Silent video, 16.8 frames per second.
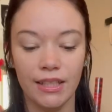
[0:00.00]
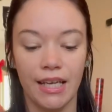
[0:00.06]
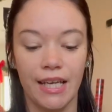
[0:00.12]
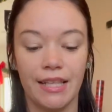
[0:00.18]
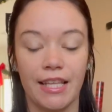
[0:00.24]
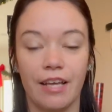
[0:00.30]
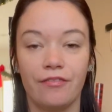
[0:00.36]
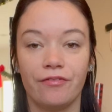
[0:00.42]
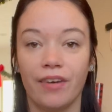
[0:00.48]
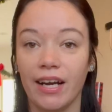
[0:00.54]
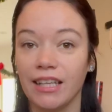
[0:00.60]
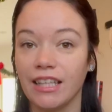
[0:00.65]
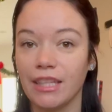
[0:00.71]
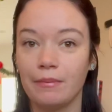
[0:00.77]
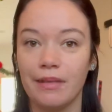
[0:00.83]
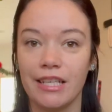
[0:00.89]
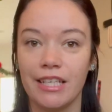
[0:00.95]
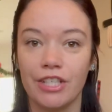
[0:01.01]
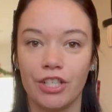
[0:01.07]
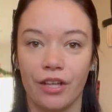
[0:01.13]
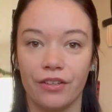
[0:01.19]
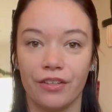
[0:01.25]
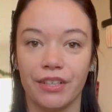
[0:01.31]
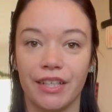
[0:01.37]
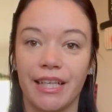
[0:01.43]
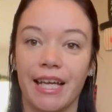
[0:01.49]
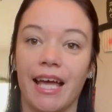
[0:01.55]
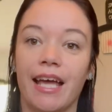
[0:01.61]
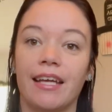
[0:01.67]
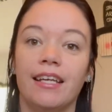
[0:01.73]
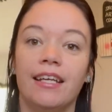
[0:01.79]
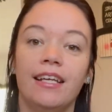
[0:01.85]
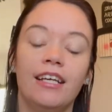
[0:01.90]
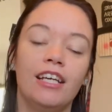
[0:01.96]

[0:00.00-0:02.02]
and they finally meet each other again